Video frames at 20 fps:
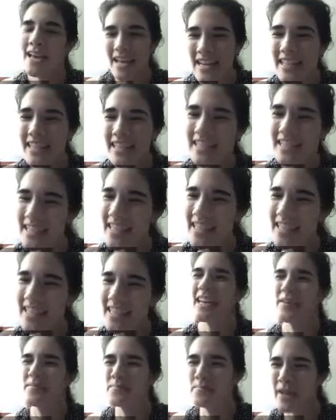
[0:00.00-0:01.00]
And
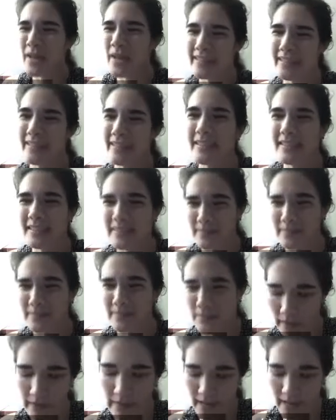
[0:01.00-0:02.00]
it basically
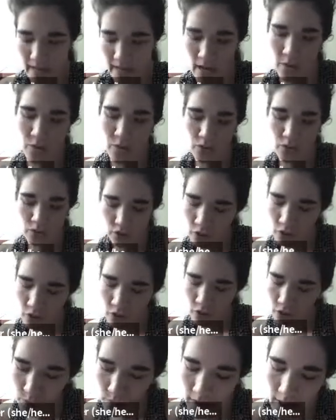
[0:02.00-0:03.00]
boils down
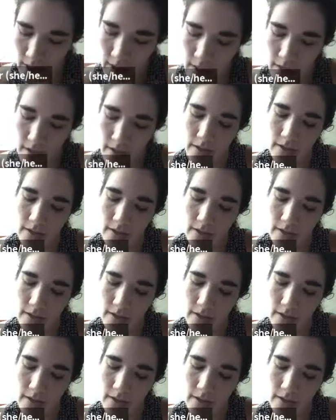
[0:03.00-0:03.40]
to